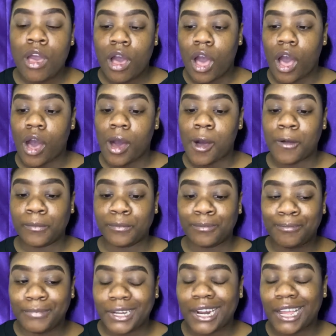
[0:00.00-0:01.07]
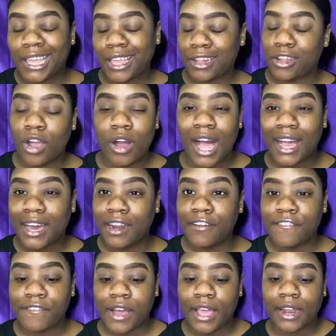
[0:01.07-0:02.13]
But I
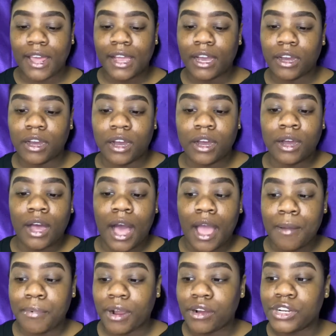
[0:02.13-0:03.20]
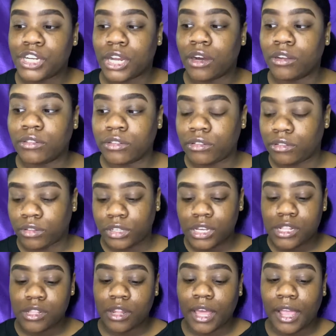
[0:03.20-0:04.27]
couldn't find like a eyebrow gel
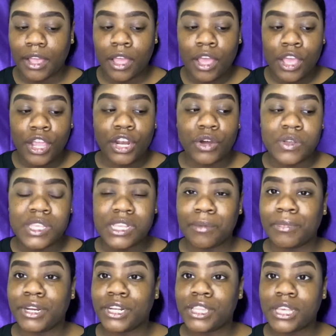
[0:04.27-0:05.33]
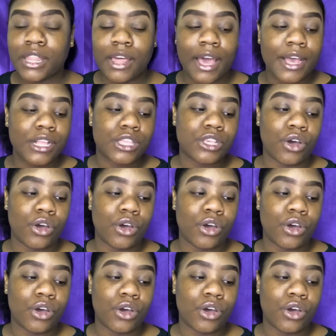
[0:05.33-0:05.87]
like, you know, similar to that.